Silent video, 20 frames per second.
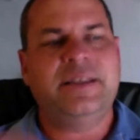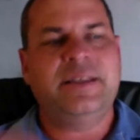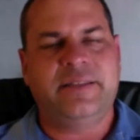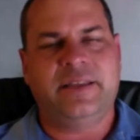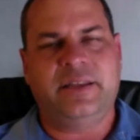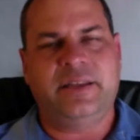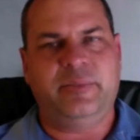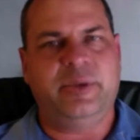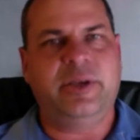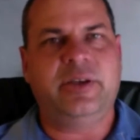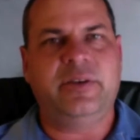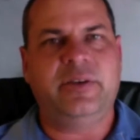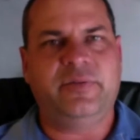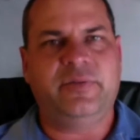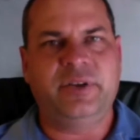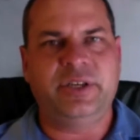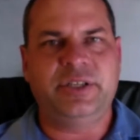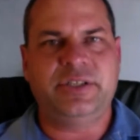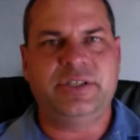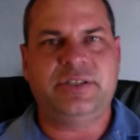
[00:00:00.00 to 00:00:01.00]
That bigger
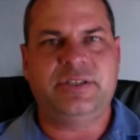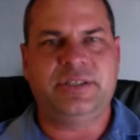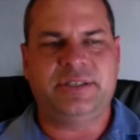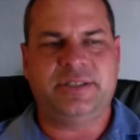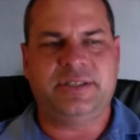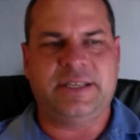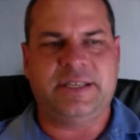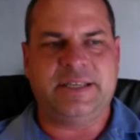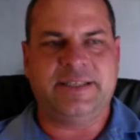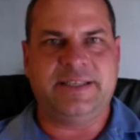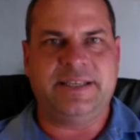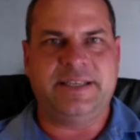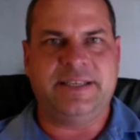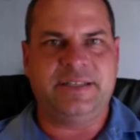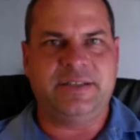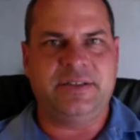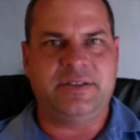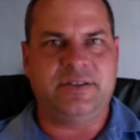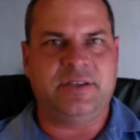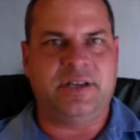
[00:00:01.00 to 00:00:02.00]
fridge just has
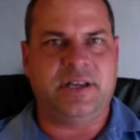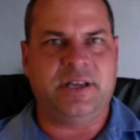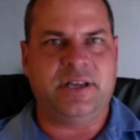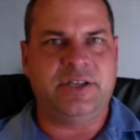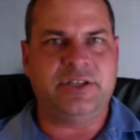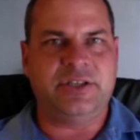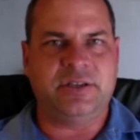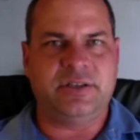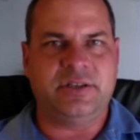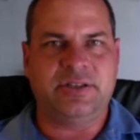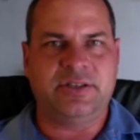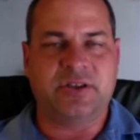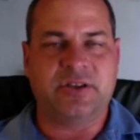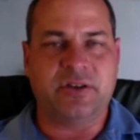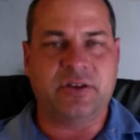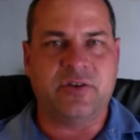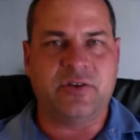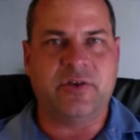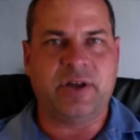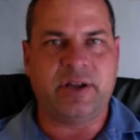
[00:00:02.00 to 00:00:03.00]
less insulation. It's
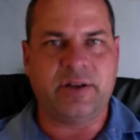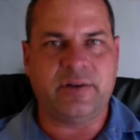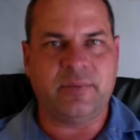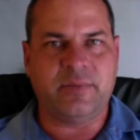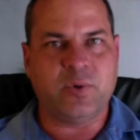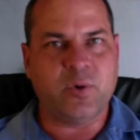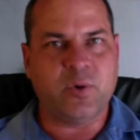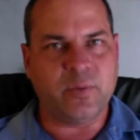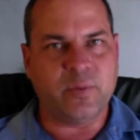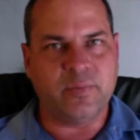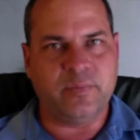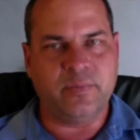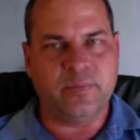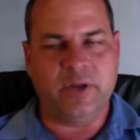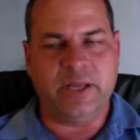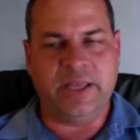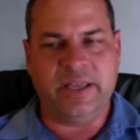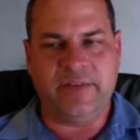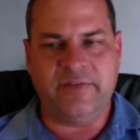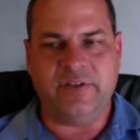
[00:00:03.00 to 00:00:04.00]
going to run more
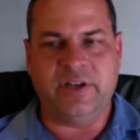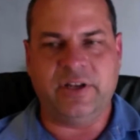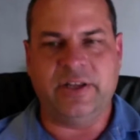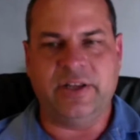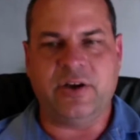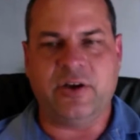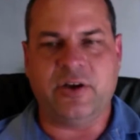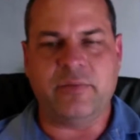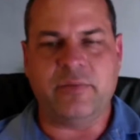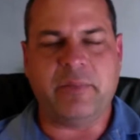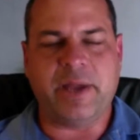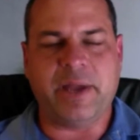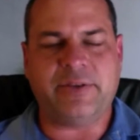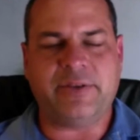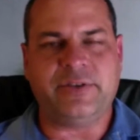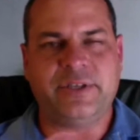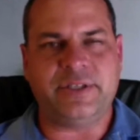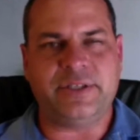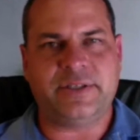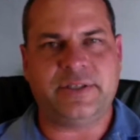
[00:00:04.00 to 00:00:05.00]
heavily on
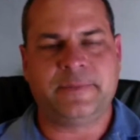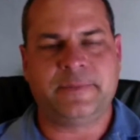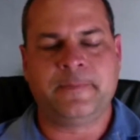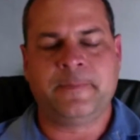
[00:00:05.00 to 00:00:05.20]
batteries.